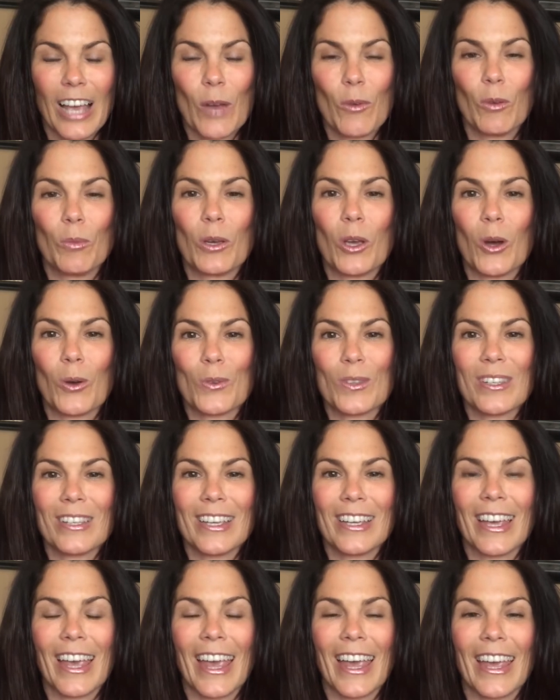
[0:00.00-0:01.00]
I will be
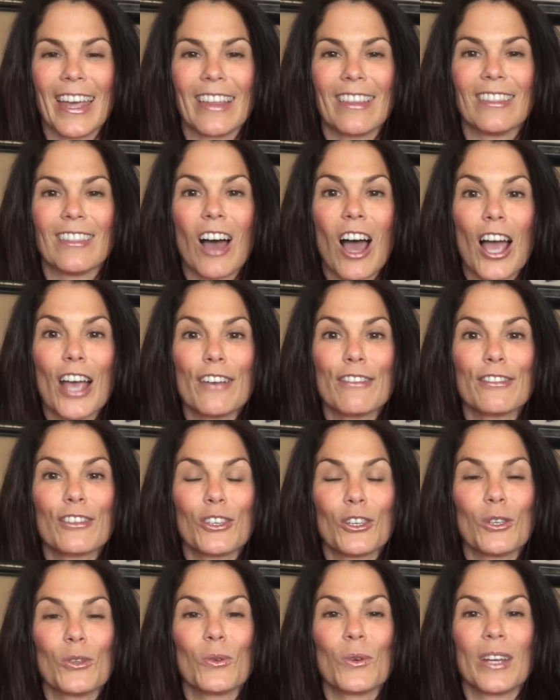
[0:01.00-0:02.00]
hosting a live
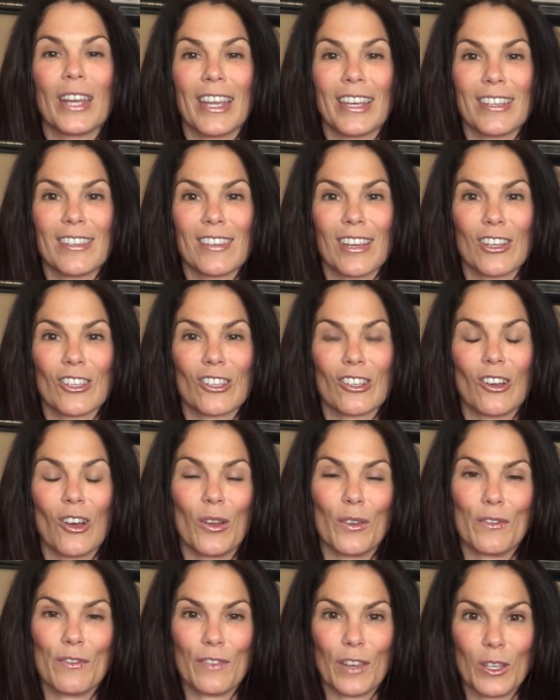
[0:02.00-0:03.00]
Q&A session
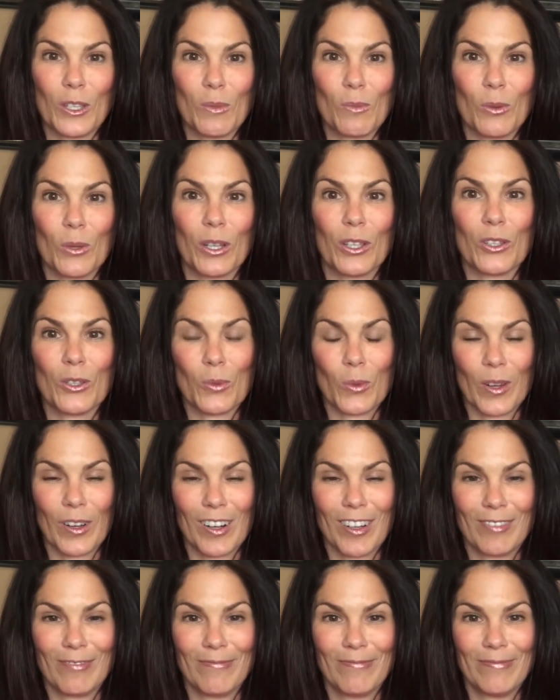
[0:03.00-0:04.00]
on Facebook and
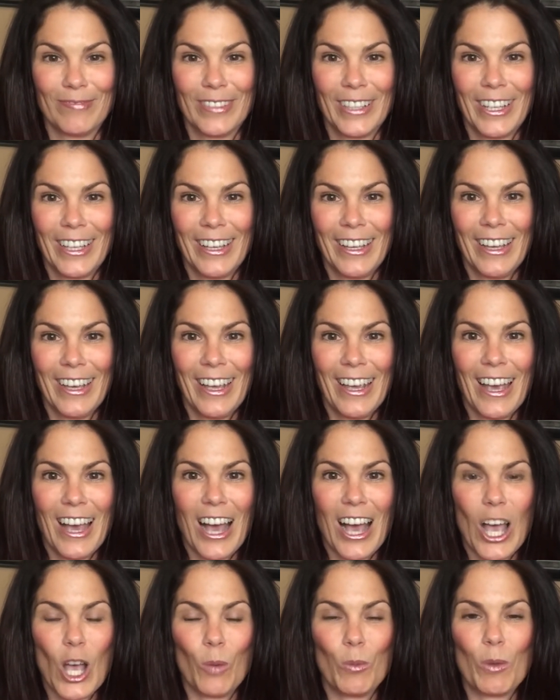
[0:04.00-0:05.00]
Twitter.
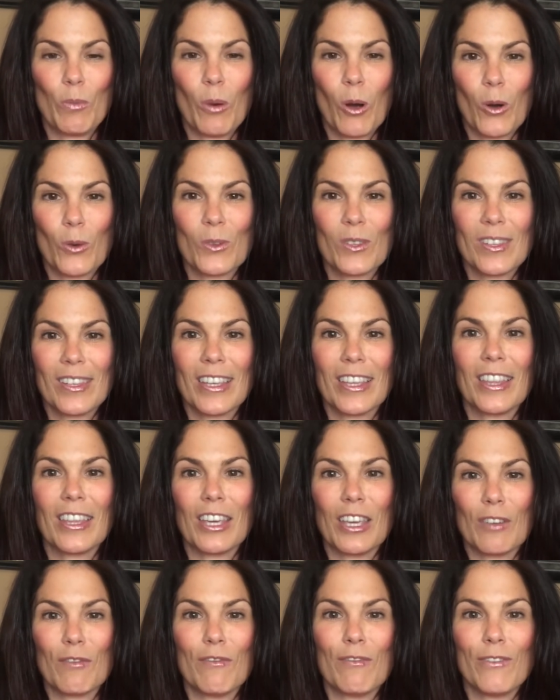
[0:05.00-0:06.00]
I'll be posting
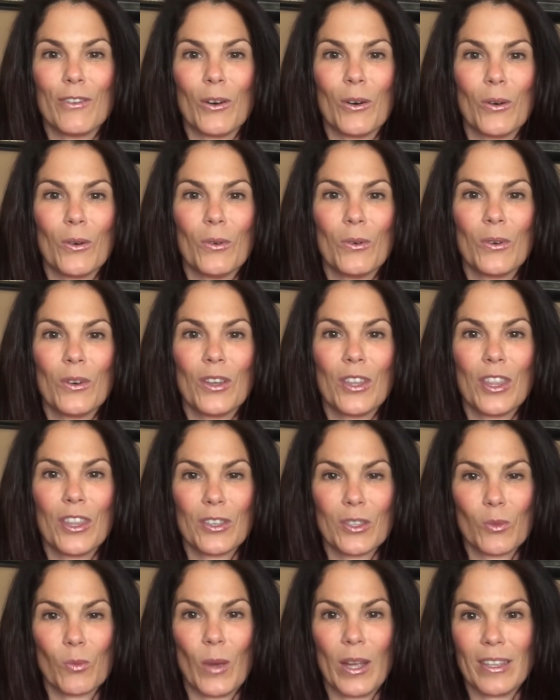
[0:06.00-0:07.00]
the info
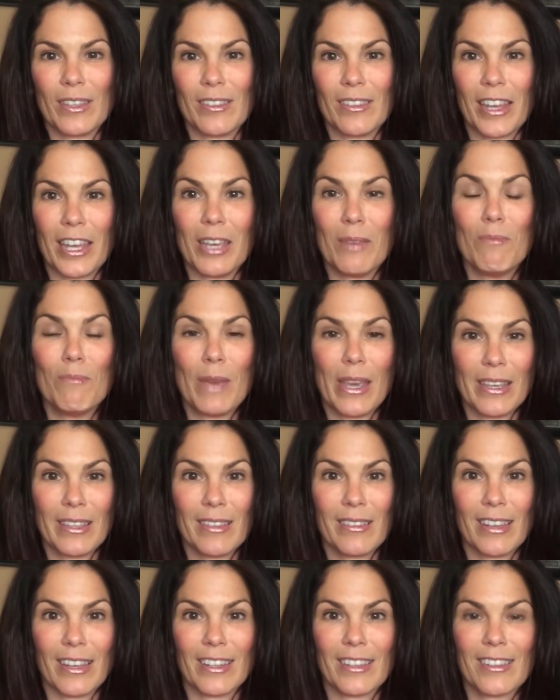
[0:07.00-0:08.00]
this Wednesday, May
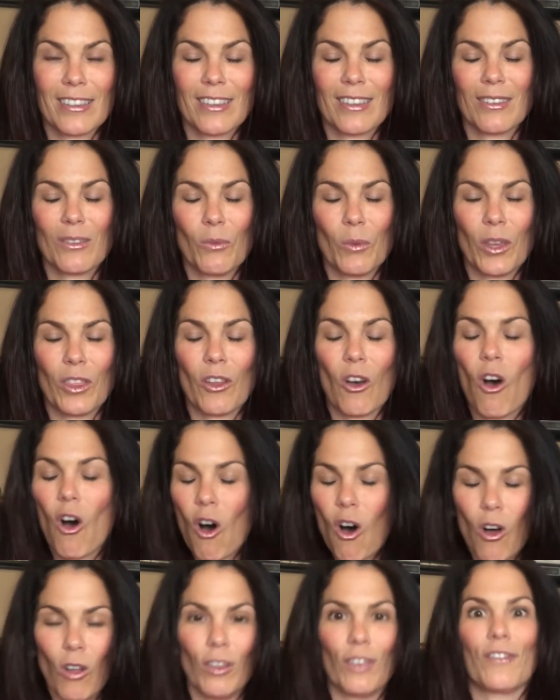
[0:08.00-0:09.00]
6th, with
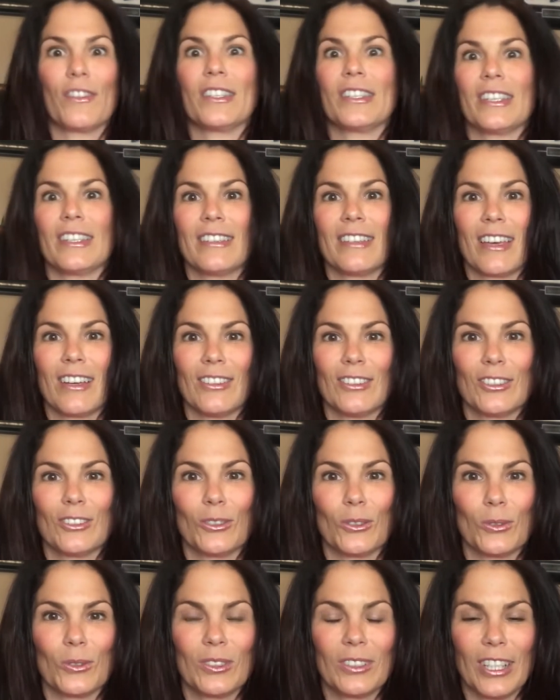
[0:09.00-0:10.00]
all of the details,
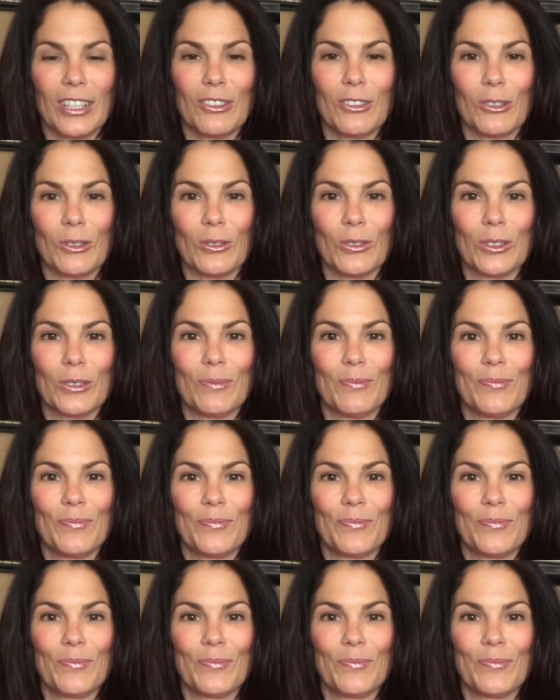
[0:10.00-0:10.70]
so stay tuned.